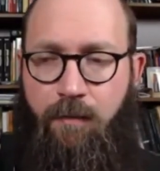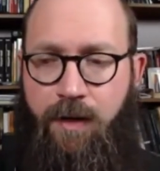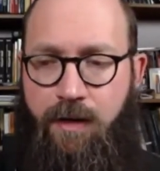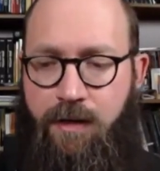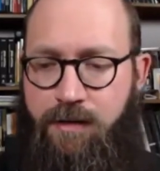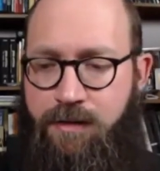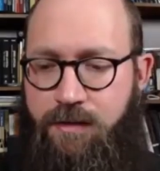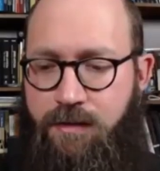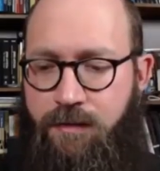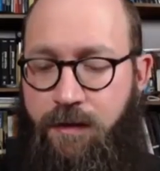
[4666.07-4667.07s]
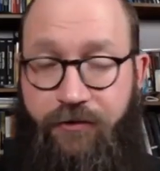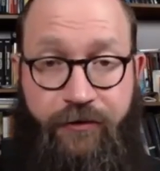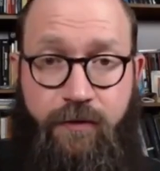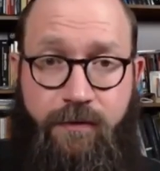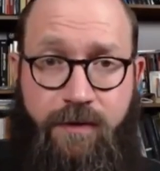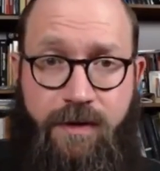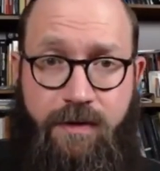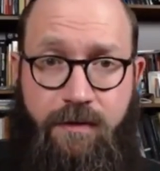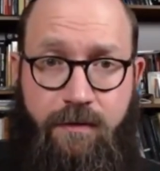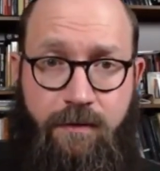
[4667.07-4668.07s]
because their students
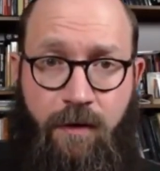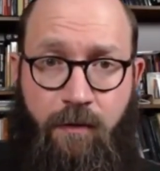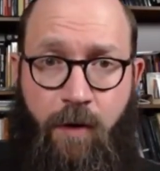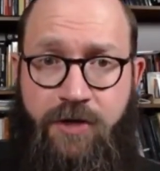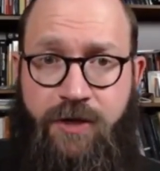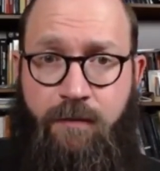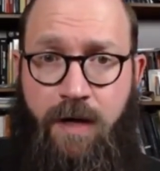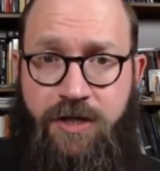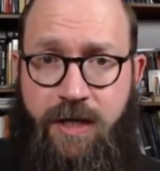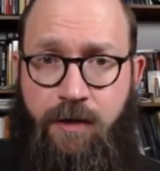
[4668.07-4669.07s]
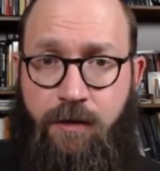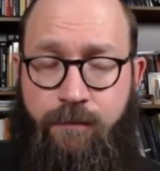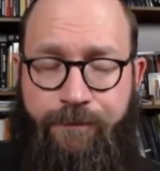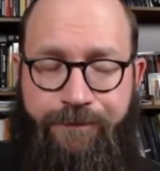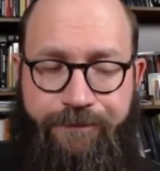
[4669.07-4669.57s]
are watching my channel,